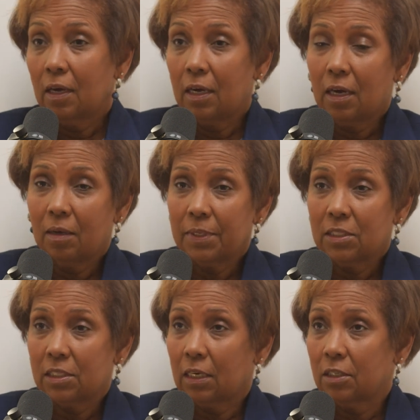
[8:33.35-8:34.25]

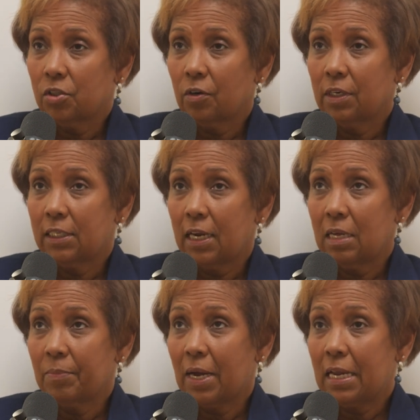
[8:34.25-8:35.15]
Instead, I started
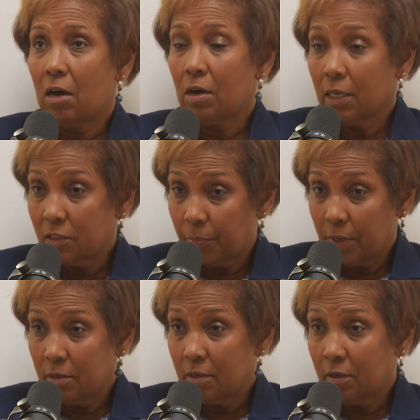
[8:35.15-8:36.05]
dating my now
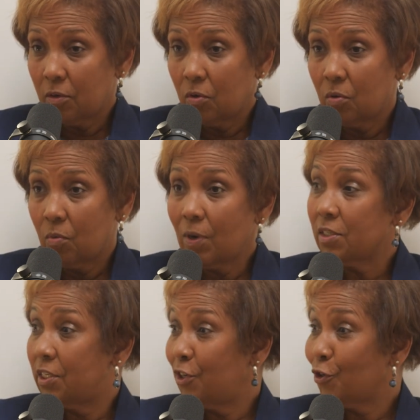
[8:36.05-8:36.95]
husband, who was
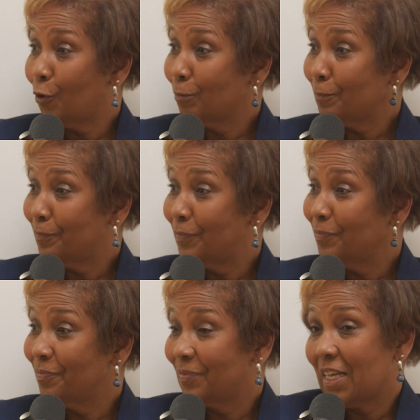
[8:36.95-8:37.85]
a teacher.
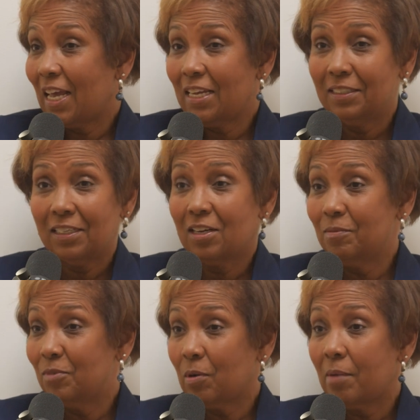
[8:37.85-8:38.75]
And
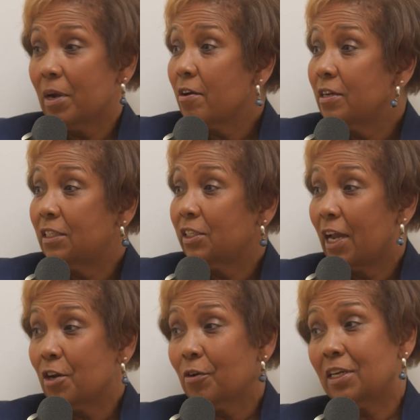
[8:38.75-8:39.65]
so I married an
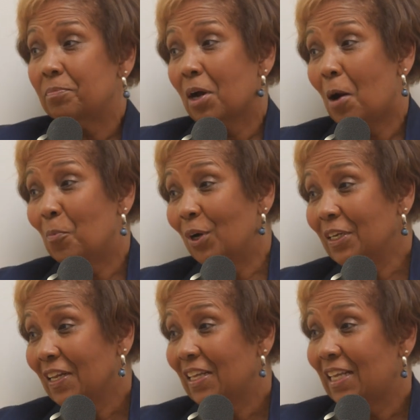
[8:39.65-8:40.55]
educator. I didn't become
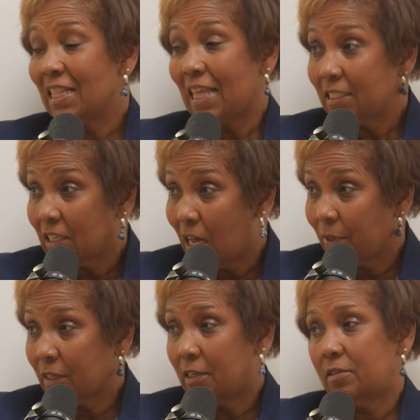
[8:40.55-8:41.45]
one, at that time
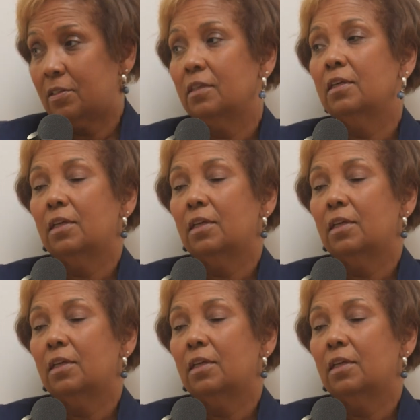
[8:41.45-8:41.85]
at least.